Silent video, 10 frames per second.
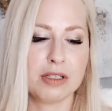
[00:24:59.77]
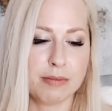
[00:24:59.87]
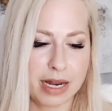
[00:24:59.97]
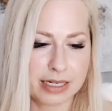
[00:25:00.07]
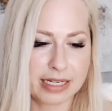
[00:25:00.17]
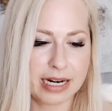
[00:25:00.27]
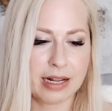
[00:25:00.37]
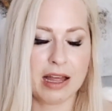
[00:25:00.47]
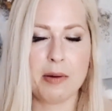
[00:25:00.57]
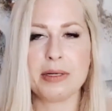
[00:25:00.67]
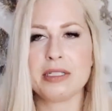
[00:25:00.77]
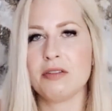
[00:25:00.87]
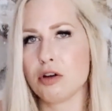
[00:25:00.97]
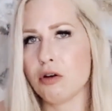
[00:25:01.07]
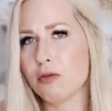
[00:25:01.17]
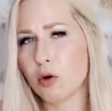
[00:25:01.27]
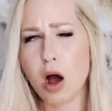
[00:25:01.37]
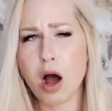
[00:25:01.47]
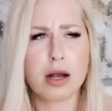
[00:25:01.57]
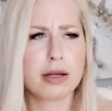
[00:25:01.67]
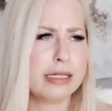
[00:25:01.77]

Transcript: to meditate, I allow myself to go for a walk,